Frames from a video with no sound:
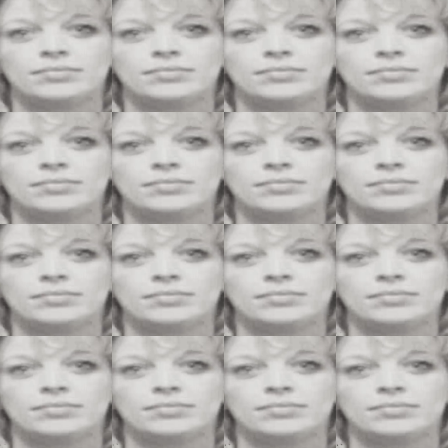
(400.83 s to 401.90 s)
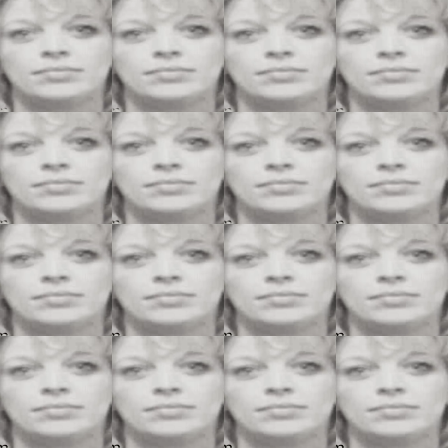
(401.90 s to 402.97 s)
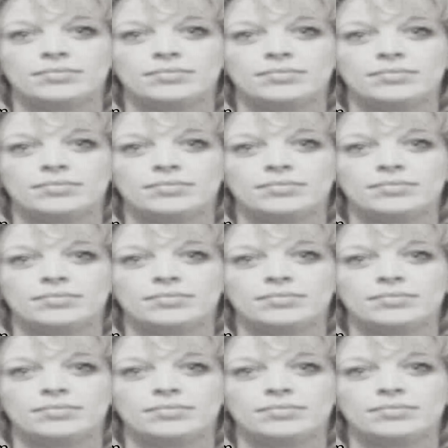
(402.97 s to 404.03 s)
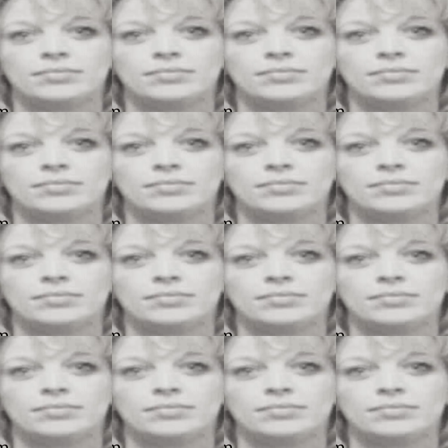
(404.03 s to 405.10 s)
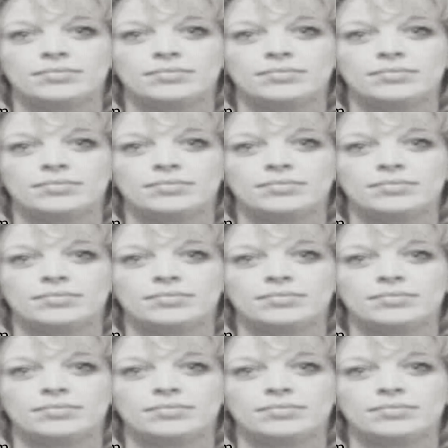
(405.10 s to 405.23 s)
Nobody speaks.